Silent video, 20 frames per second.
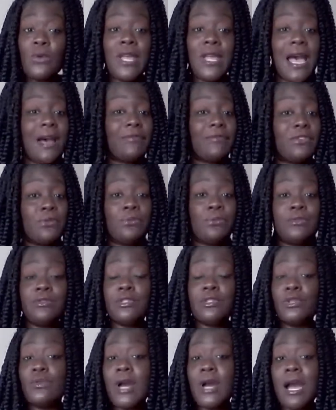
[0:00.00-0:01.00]
We have to
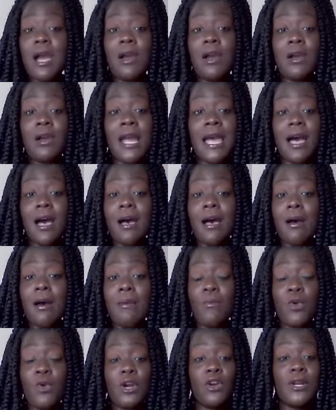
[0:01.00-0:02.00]
do our
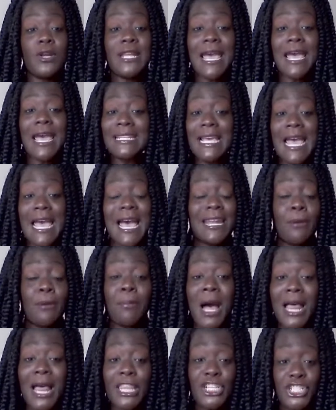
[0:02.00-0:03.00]
work on
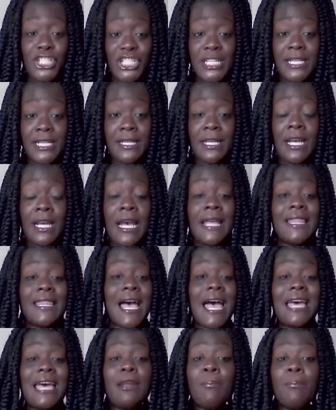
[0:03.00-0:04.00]
etymology,
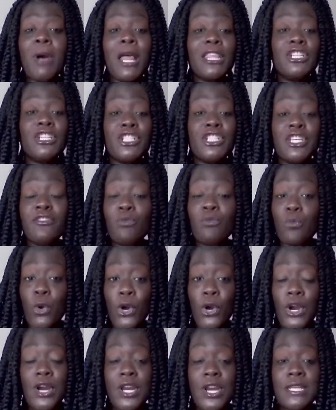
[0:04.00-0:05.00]
the etymology of
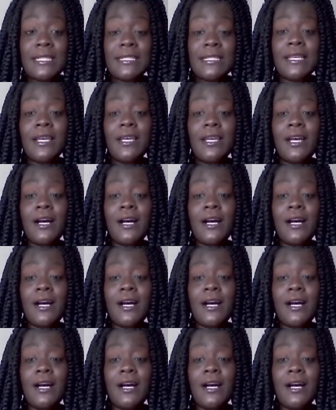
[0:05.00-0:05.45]
words,